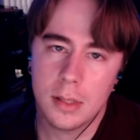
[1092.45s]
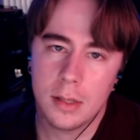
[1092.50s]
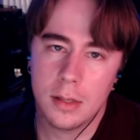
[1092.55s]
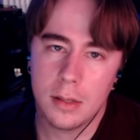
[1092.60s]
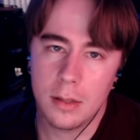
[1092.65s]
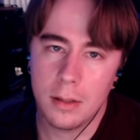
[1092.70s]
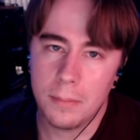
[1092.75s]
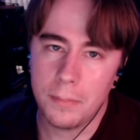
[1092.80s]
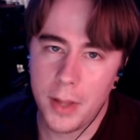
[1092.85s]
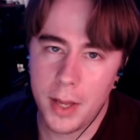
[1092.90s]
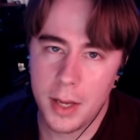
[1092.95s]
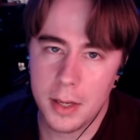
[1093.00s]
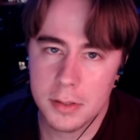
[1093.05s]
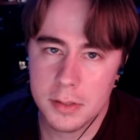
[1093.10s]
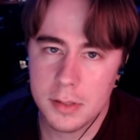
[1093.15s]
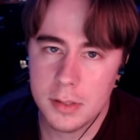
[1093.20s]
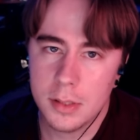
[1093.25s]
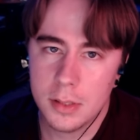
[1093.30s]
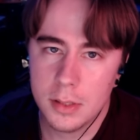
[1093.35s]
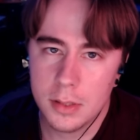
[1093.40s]
as
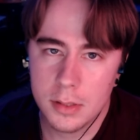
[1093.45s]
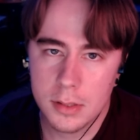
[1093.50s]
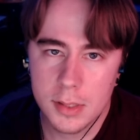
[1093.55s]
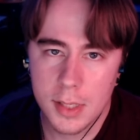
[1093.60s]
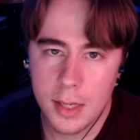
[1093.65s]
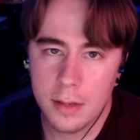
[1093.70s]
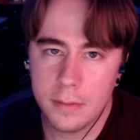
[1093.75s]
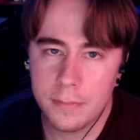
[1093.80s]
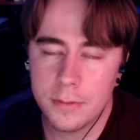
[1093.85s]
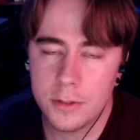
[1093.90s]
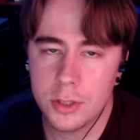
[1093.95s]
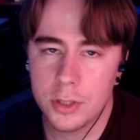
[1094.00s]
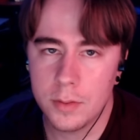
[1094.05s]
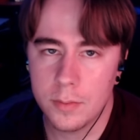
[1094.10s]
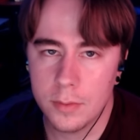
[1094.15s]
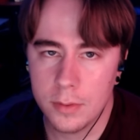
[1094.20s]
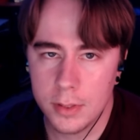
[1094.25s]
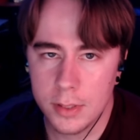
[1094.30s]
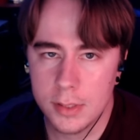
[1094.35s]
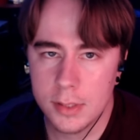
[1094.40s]
the set officially
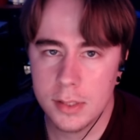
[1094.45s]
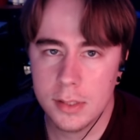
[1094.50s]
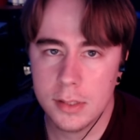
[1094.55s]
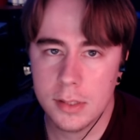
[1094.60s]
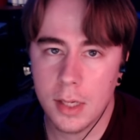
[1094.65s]
releases,